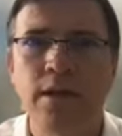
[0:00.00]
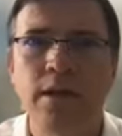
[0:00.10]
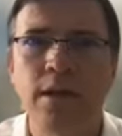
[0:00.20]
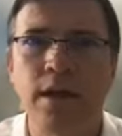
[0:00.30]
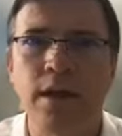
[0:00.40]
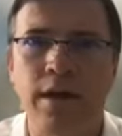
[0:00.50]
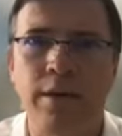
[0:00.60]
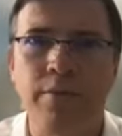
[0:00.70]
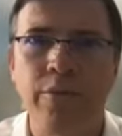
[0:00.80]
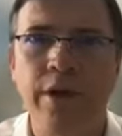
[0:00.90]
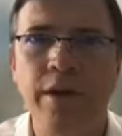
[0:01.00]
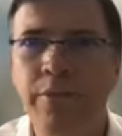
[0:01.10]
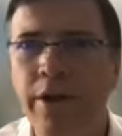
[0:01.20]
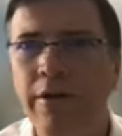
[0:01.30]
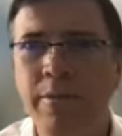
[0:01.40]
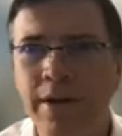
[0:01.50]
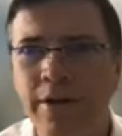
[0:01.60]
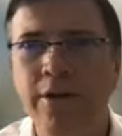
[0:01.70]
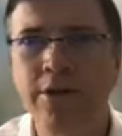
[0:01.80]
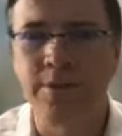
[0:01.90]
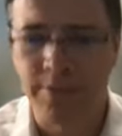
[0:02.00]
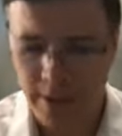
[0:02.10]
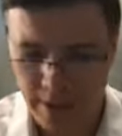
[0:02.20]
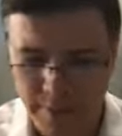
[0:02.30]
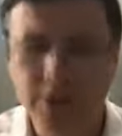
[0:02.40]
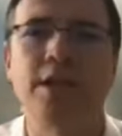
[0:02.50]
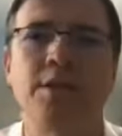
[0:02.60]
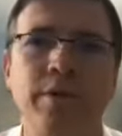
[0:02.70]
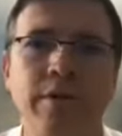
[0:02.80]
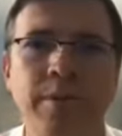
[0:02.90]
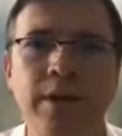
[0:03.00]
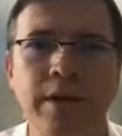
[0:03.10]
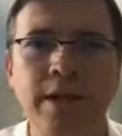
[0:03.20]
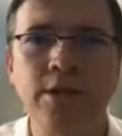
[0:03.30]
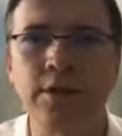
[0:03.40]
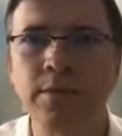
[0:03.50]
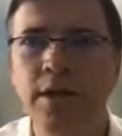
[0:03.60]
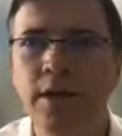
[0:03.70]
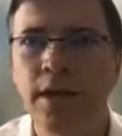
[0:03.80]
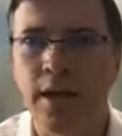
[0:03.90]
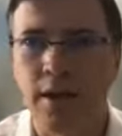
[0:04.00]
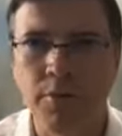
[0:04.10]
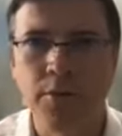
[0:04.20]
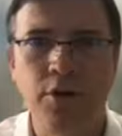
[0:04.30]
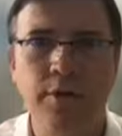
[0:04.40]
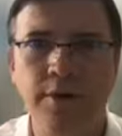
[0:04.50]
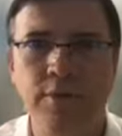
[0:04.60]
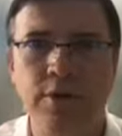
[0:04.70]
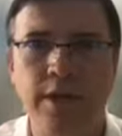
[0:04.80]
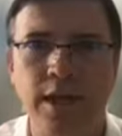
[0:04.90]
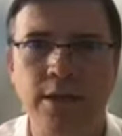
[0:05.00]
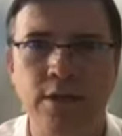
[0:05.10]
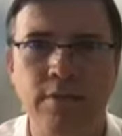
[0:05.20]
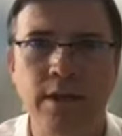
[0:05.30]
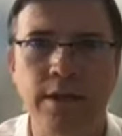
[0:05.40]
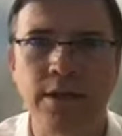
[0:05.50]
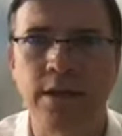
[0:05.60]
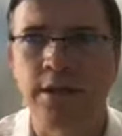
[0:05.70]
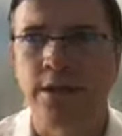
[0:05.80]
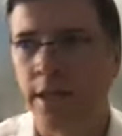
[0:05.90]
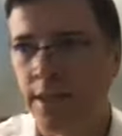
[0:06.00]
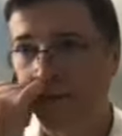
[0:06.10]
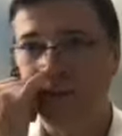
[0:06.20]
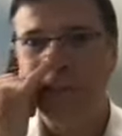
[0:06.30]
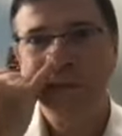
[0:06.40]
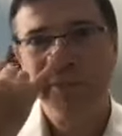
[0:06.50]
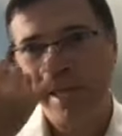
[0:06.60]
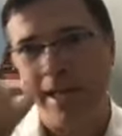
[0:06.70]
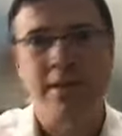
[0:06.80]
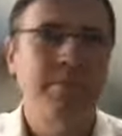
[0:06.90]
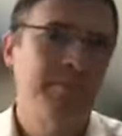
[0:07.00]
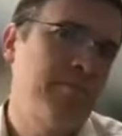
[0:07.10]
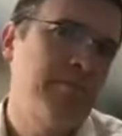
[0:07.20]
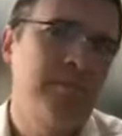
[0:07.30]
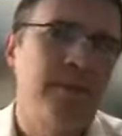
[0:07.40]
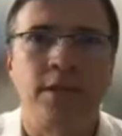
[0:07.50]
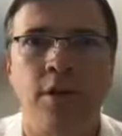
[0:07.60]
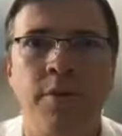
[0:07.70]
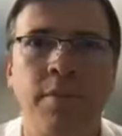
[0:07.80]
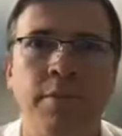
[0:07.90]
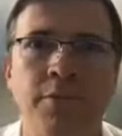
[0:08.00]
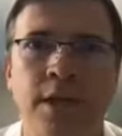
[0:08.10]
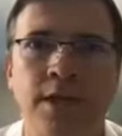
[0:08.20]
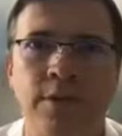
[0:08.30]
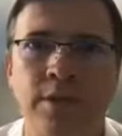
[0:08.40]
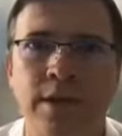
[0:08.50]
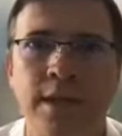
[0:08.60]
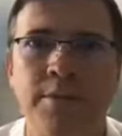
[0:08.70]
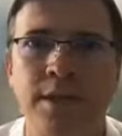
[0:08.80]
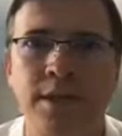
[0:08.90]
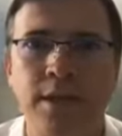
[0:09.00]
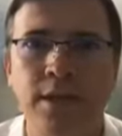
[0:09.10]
Sorry. Uh, pre, pre Rabbeinu Gershon, and the Mishnah is pre Rabbeinu Gershon, a woman could be divorced against her will, so she doesn't have to accept the get. That's her problem. She doesn't want to accept it.